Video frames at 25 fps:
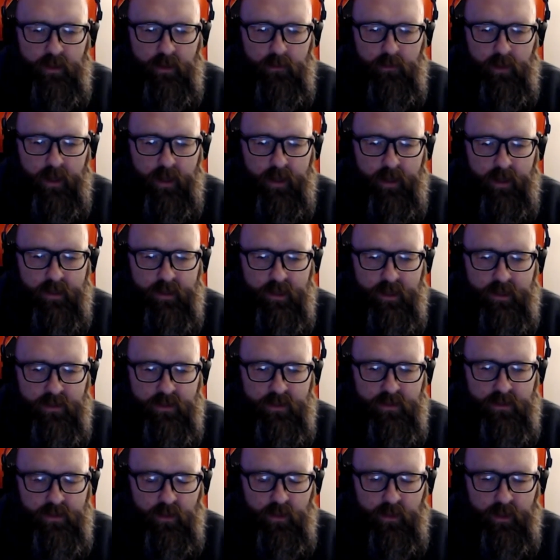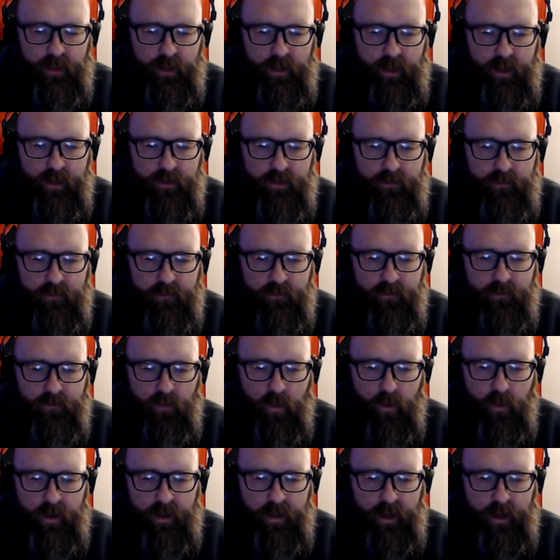beta testers only got
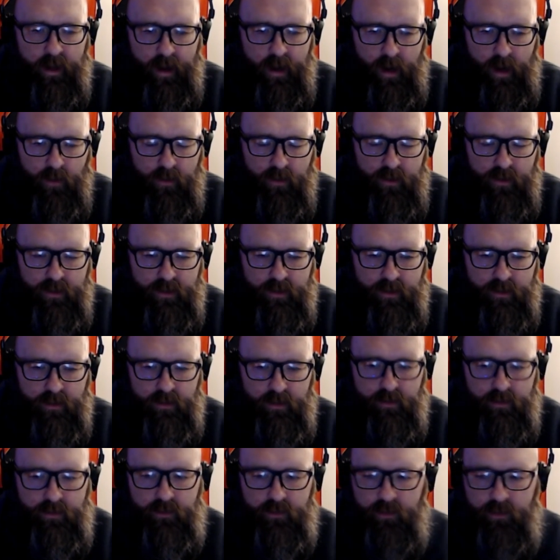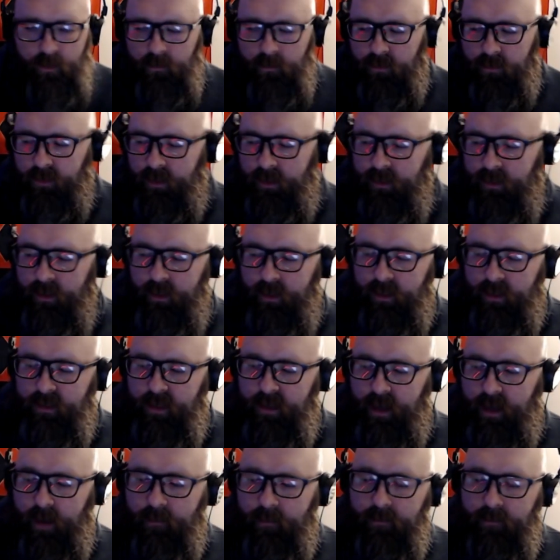48 hours to complete the
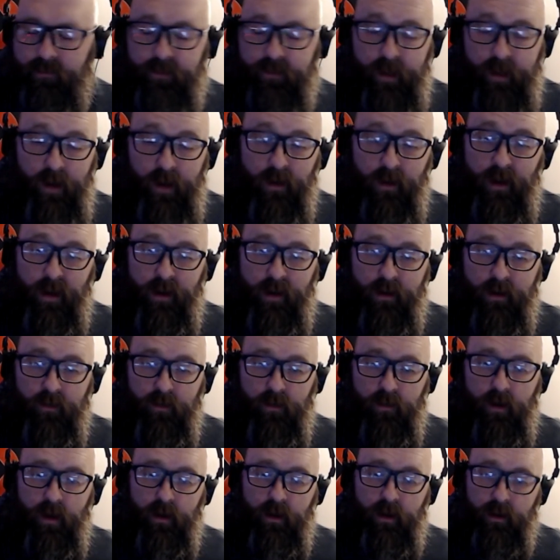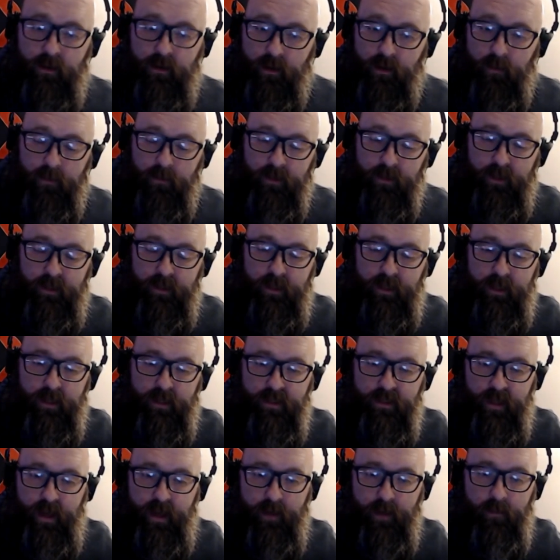exam. Complete the
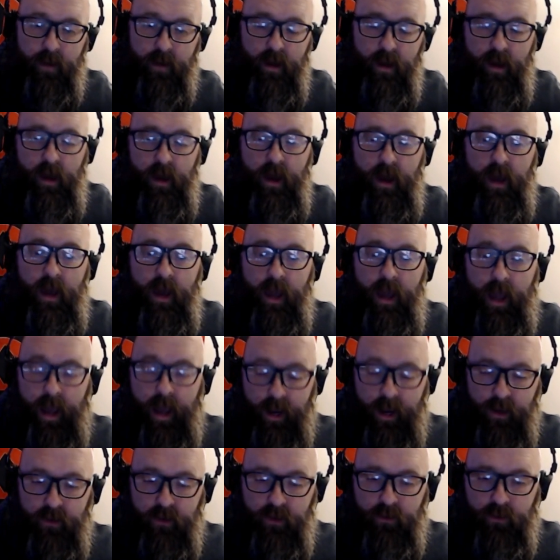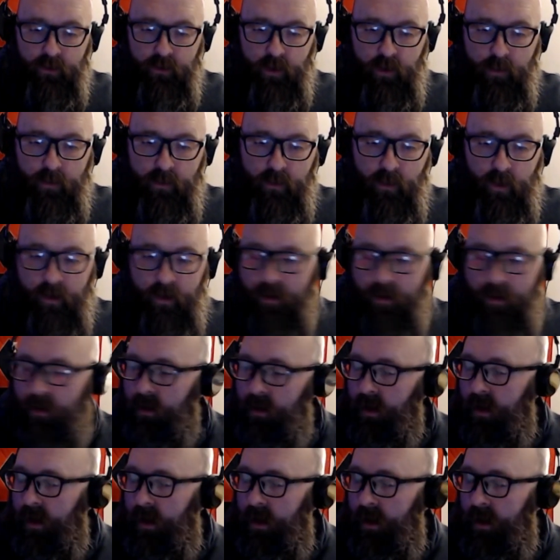exam and do the report.
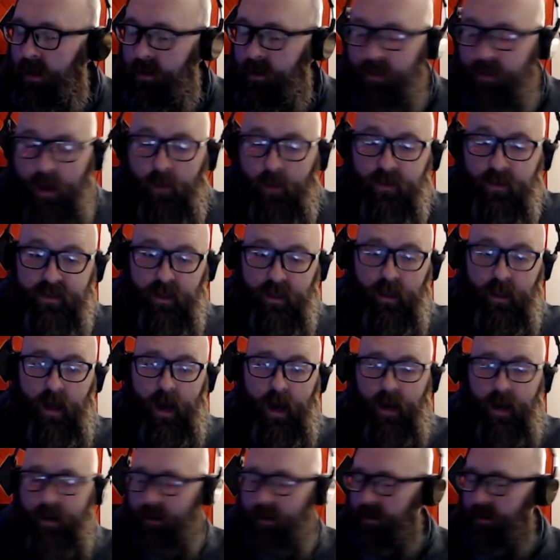That was a lot.